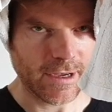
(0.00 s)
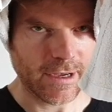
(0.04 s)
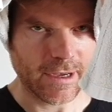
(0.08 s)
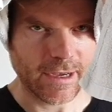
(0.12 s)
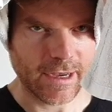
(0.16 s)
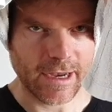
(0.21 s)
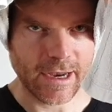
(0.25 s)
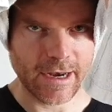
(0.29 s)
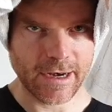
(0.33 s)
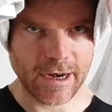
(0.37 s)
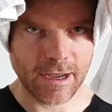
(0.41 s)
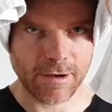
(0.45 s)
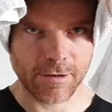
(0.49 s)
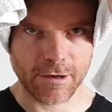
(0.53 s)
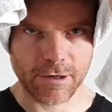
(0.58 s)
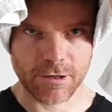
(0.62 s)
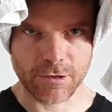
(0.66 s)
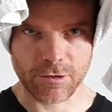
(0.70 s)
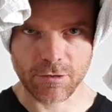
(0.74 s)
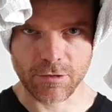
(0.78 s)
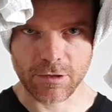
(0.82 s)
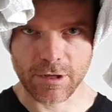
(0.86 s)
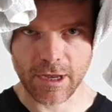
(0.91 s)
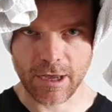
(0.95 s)
And now I'm going to
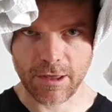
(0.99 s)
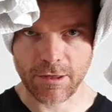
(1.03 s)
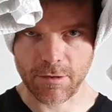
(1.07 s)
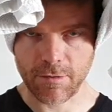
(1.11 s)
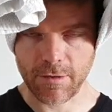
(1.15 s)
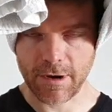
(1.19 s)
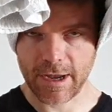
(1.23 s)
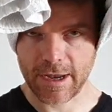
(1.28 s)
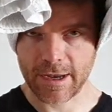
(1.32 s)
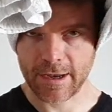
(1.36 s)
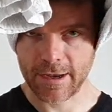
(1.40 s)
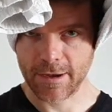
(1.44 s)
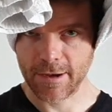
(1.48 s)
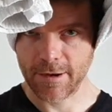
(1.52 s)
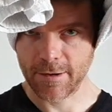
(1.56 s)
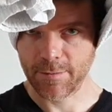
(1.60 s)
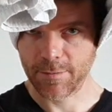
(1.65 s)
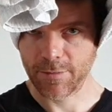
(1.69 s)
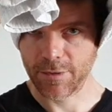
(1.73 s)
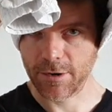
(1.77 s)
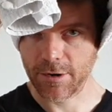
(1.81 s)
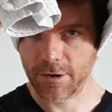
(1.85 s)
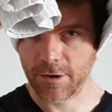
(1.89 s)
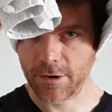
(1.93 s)
do the other way,
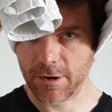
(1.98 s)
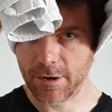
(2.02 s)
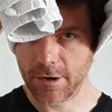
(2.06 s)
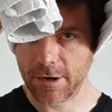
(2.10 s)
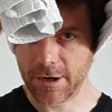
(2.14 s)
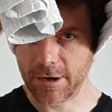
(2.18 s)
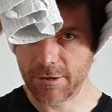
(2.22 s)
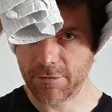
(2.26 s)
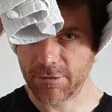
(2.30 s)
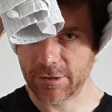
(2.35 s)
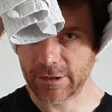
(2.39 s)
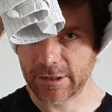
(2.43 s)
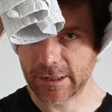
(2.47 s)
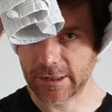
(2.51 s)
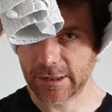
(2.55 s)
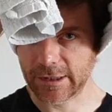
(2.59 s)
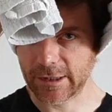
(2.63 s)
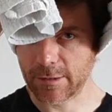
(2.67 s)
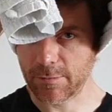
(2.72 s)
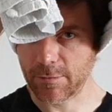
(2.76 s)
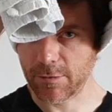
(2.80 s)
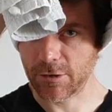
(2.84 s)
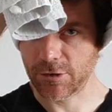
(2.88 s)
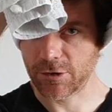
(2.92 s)
pull and resist
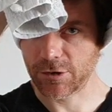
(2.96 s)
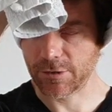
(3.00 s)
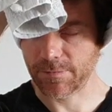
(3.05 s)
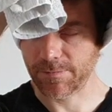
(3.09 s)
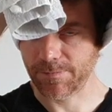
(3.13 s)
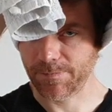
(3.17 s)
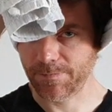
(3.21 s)
the motion.